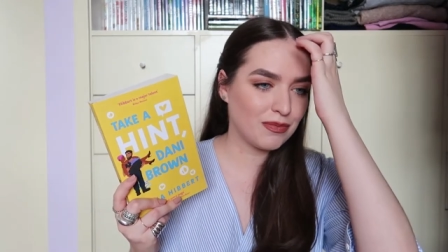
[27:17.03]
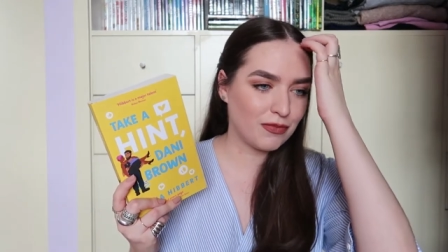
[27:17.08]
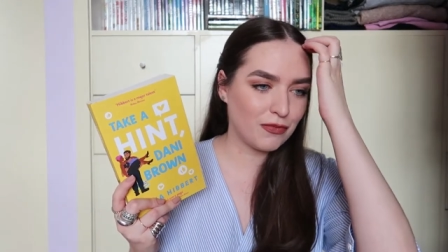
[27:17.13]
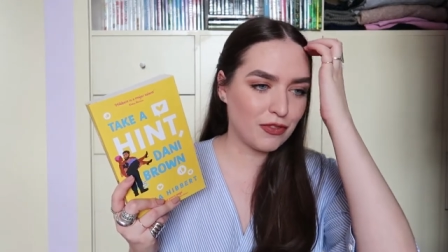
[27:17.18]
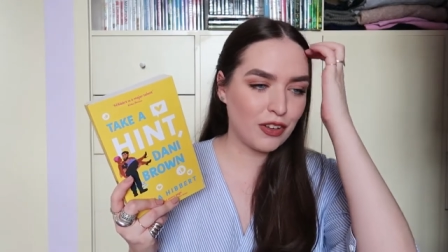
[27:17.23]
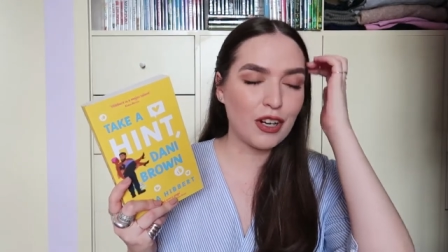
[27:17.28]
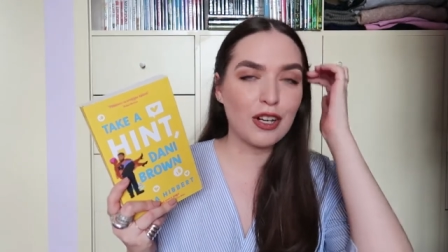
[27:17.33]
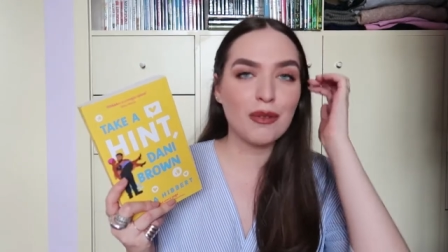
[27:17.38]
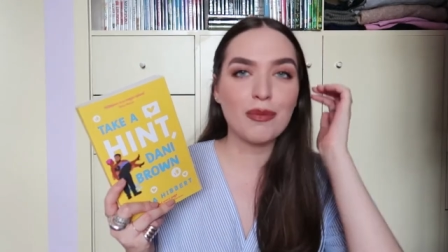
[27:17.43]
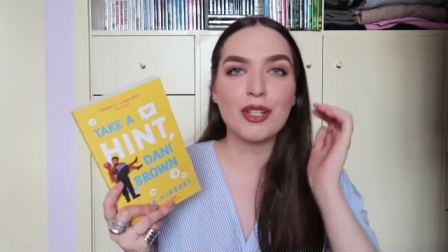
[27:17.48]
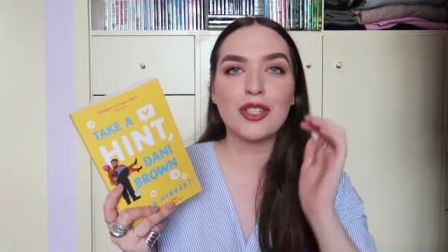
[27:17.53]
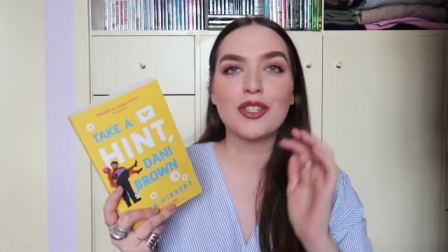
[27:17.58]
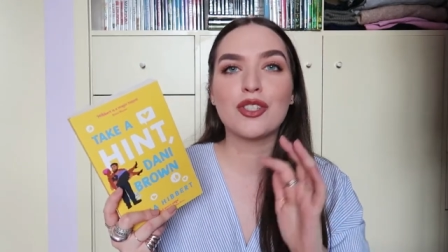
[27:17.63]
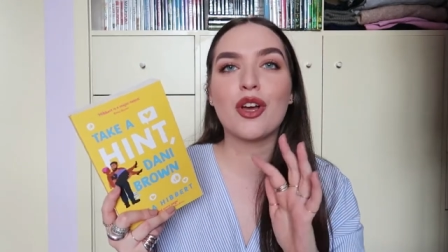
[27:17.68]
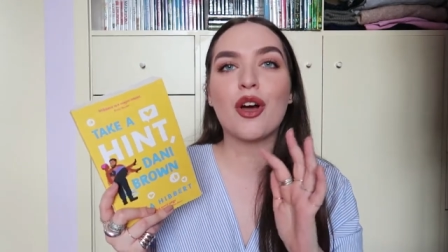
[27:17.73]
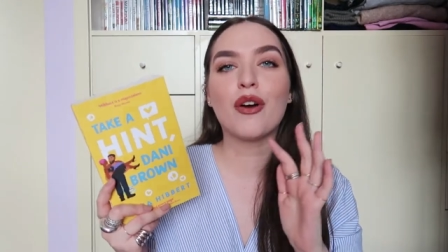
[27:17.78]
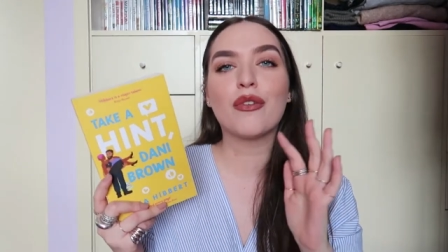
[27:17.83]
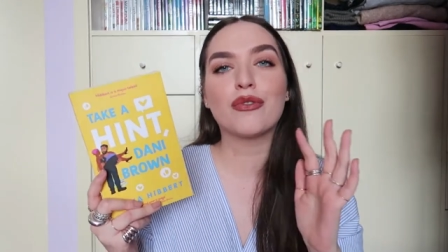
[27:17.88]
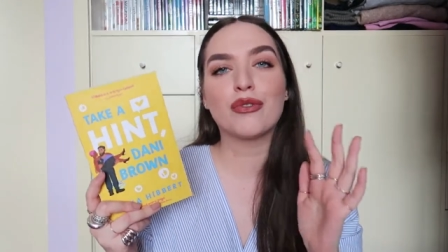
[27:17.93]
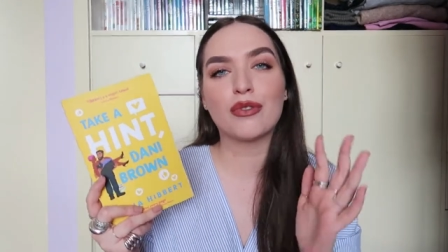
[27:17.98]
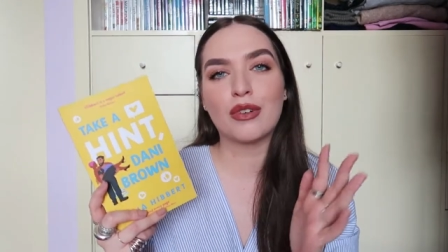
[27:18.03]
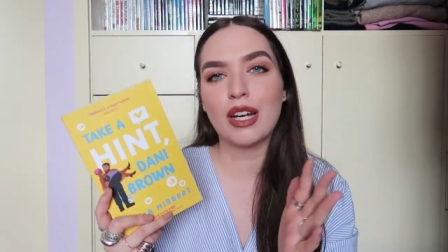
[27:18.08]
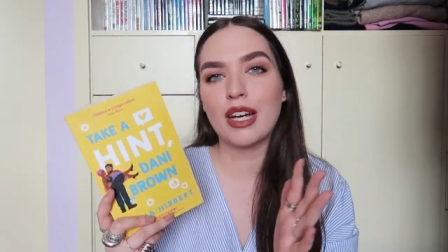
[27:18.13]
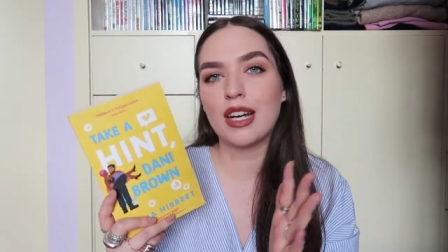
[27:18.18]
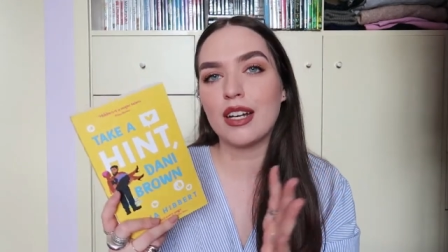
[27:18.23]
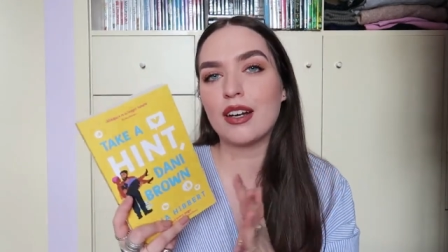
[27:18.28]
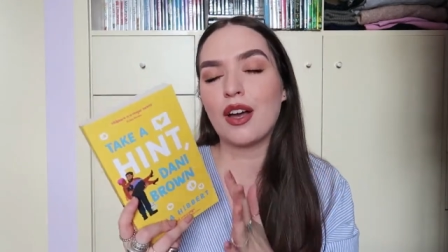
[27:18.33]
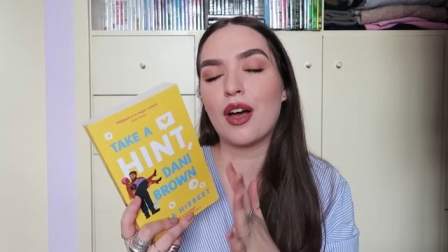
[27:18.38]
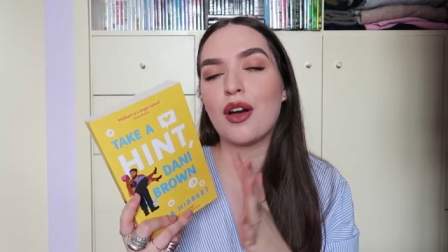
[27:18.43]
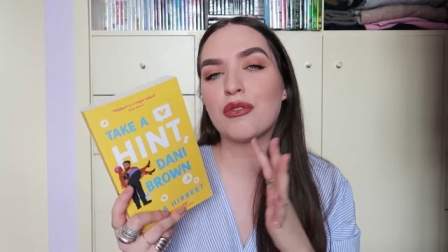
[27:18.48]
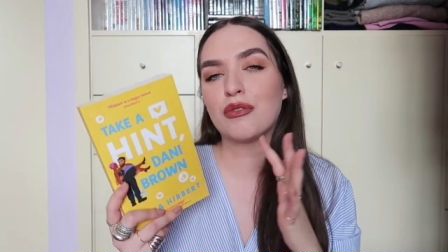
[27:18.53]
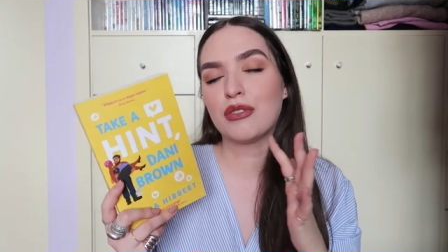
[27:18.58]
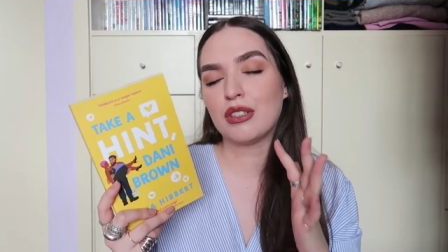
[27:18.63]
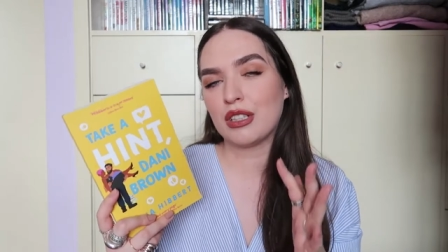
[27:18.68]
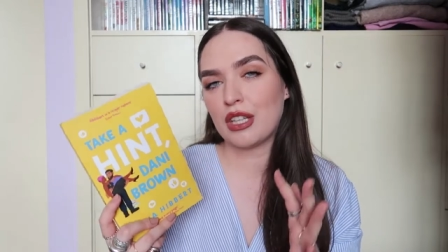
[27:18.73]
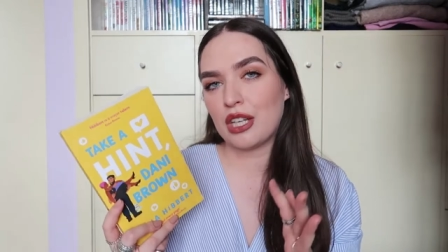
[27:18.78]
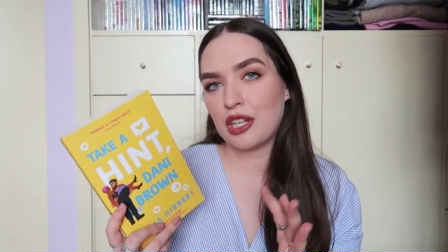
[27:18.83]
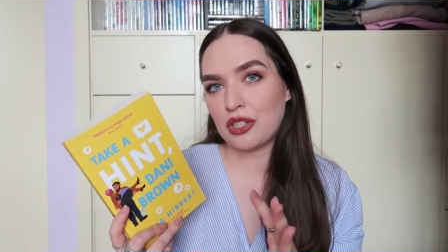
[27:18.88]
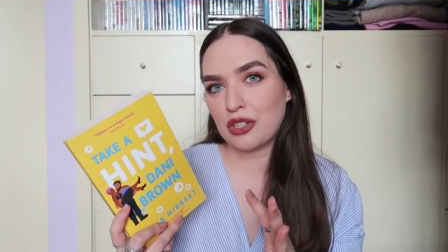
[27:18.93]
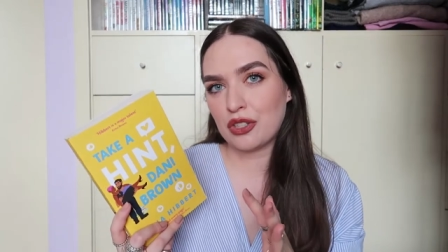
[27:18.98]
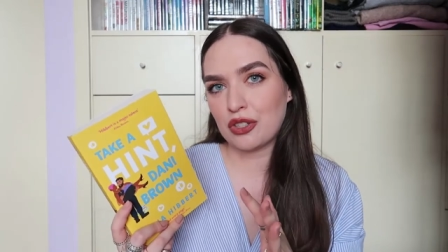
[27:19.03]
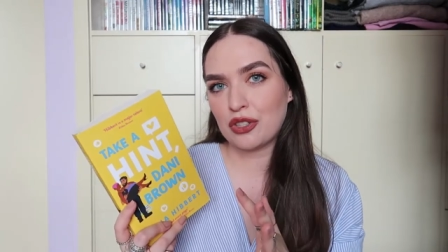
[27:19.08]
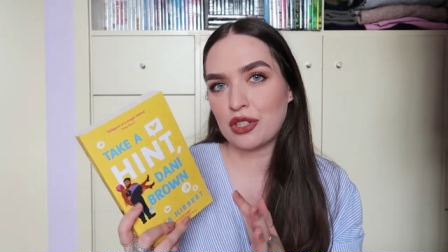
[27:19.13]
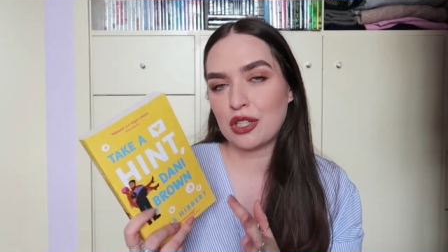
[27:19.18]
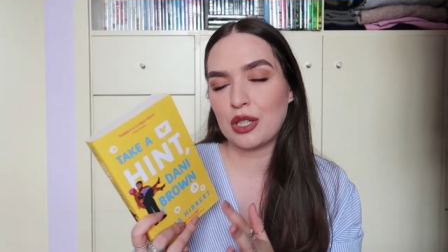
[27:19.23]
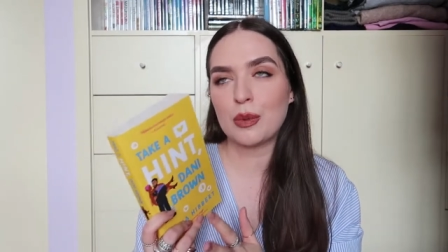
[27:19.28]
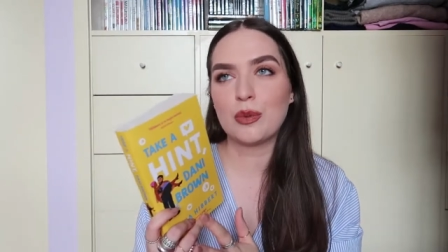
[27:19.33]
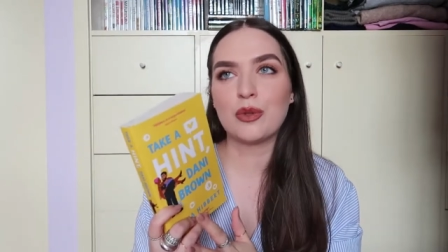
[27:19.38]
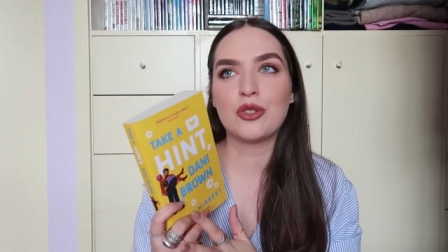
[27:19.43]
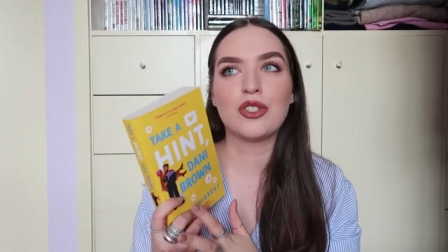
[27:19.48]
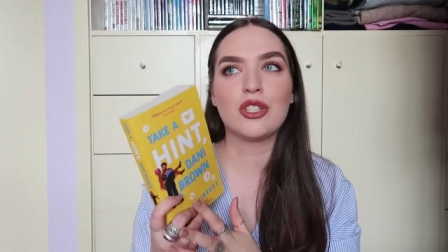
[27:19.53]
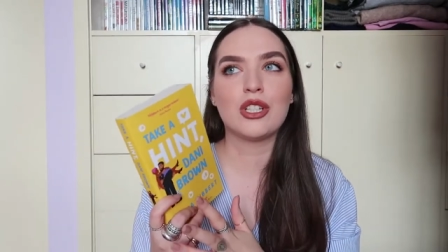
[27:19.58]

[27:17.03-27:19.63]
very much afraid of relationships.